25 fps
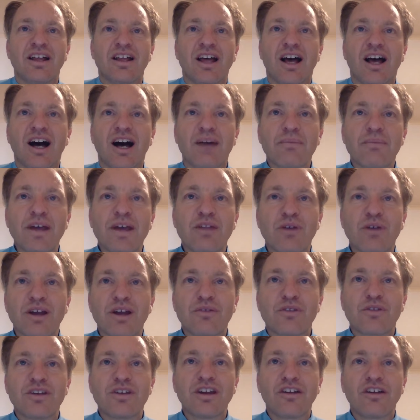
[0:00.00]
Anyway,
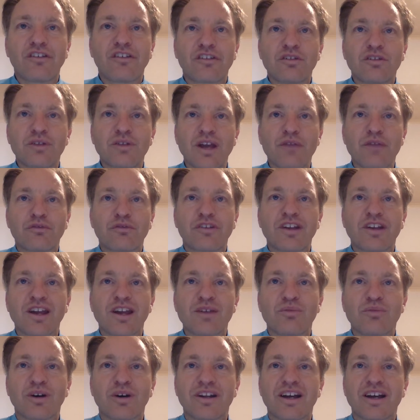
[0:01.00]
the Yaesu
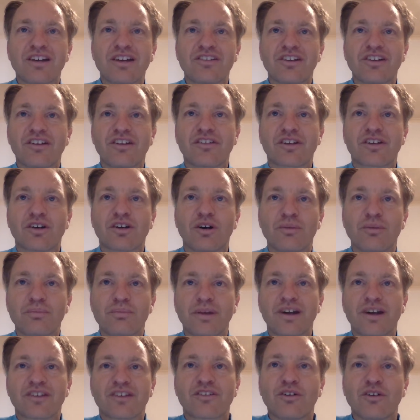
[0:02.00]
FT818 is a
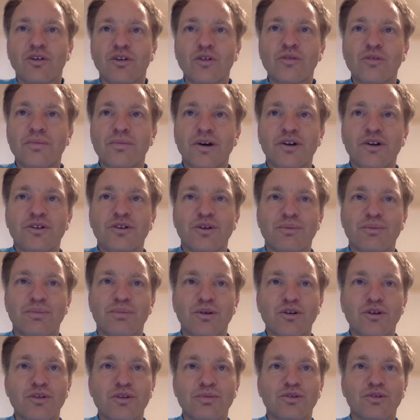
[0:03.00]
compact all-mode
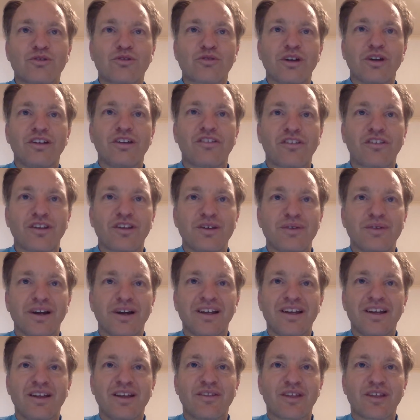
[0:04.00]
portable transceiver
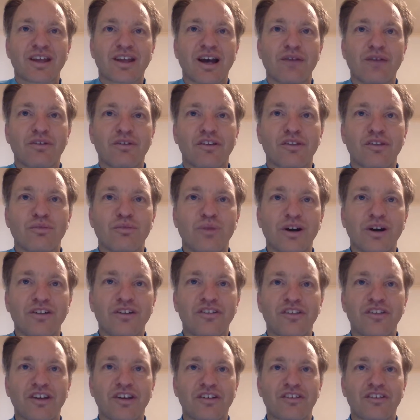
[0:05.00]
that covers the
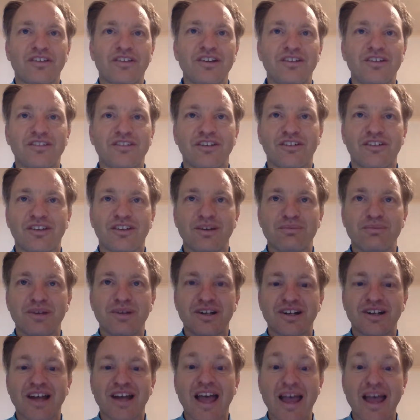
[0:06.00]
160 to 10
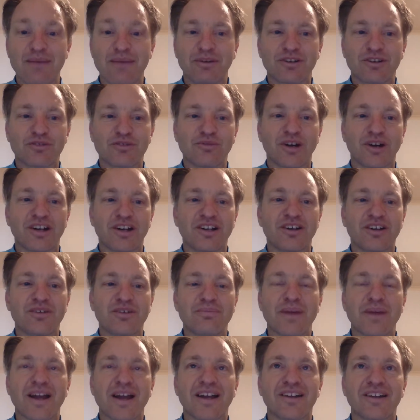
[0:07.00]
meter amateur radio
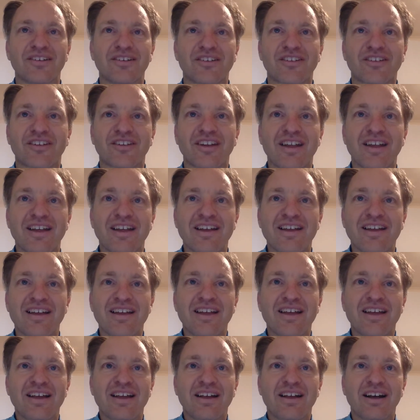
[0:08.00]
bands.
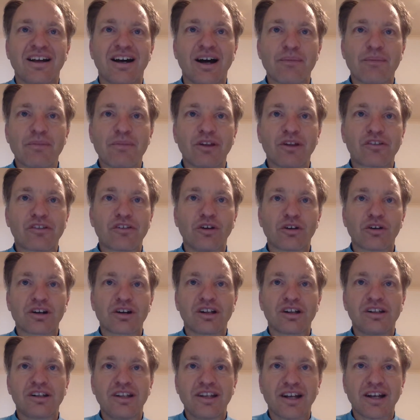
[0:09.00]
It's not
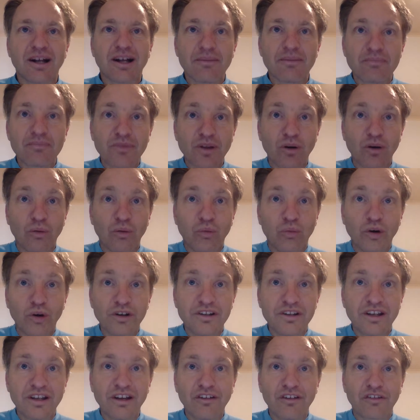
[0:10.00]
clear what
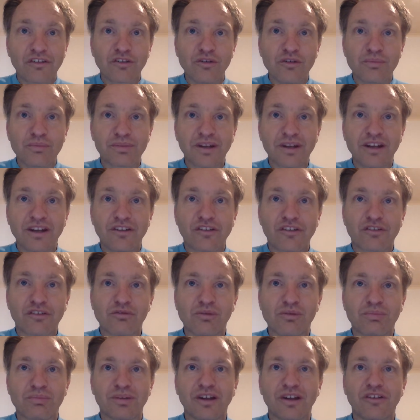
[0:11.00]
Yaesu plans to
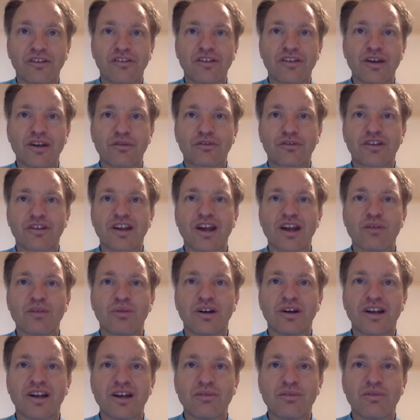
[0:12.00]
replace the
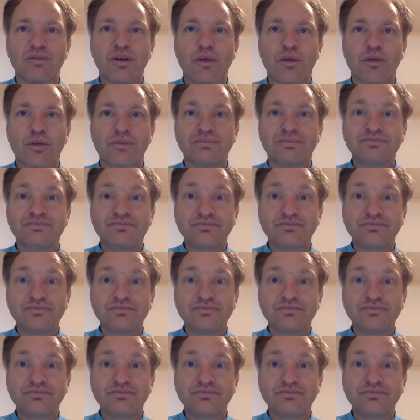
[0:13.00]
FT818 with.